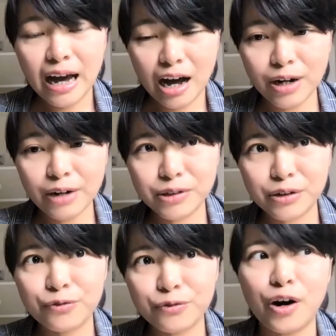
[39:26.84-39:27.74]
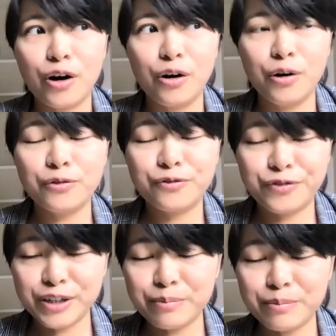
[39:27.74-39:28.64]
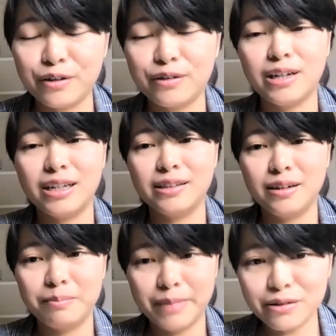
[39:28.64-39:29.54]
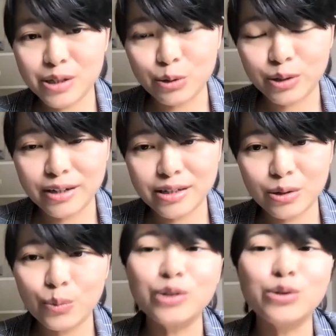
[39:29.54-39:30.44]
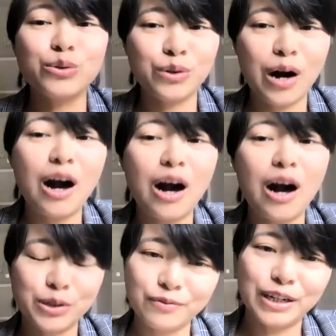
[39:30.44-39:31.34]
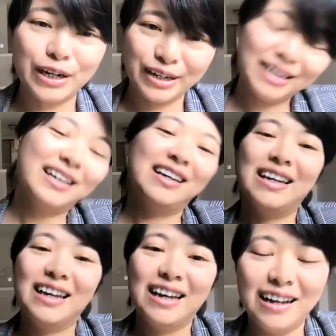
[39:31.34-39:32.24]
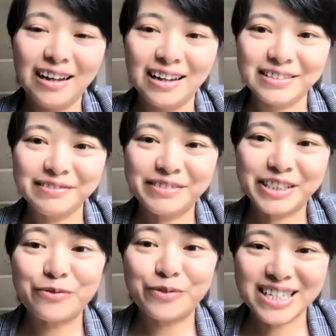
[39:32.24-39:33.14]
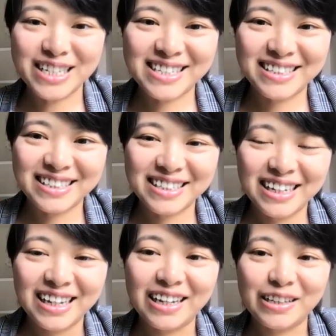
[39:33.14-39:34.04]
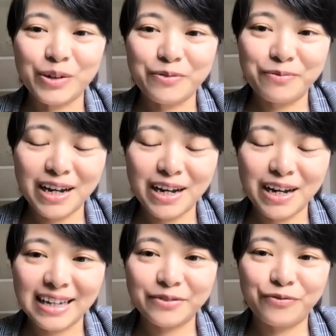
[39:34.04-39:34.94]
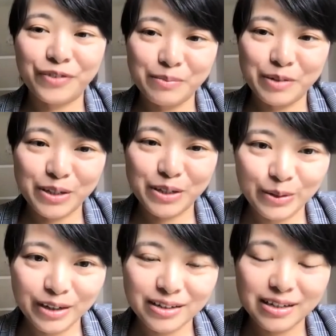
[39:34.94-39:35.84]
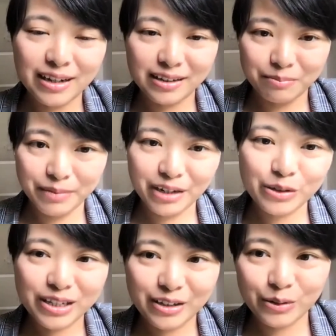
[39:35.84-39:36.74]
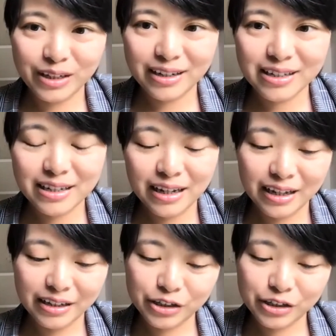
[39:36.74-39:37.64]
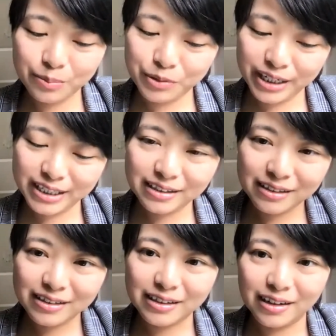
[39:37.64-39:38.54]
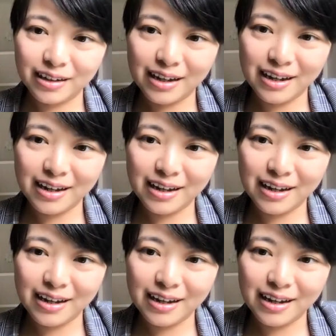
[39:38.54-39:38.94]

However, for female and male students, we do observe the uh, difference. And we found that female students and the male students interpret the